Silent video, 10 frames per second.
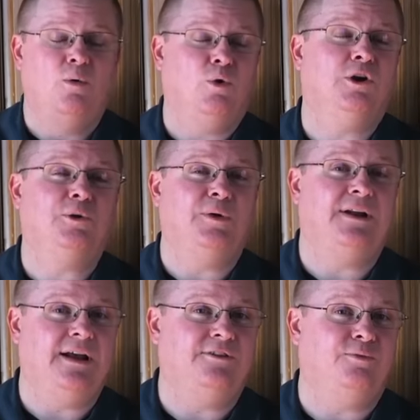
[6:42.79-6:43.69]
We're going to
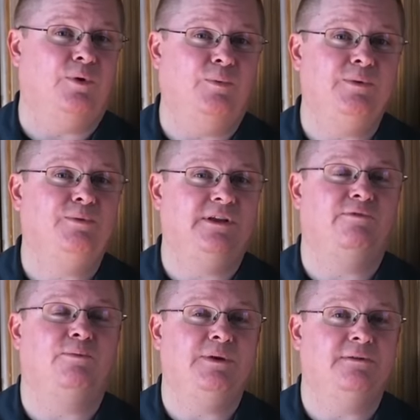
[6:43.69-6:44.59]
announce what we
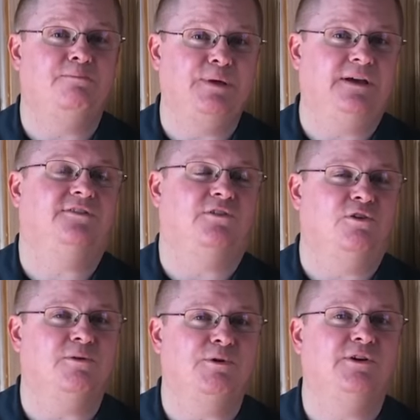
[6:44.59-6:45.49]
believe will be the biggest
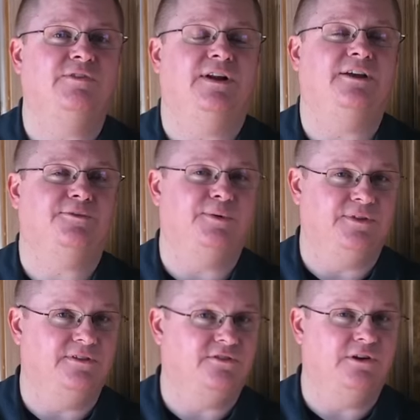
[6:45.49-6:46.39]
locomotive
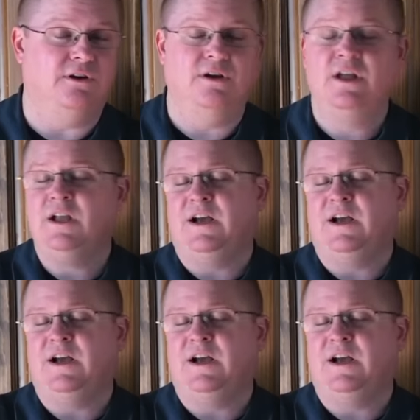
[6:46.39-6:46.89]
announcement this year.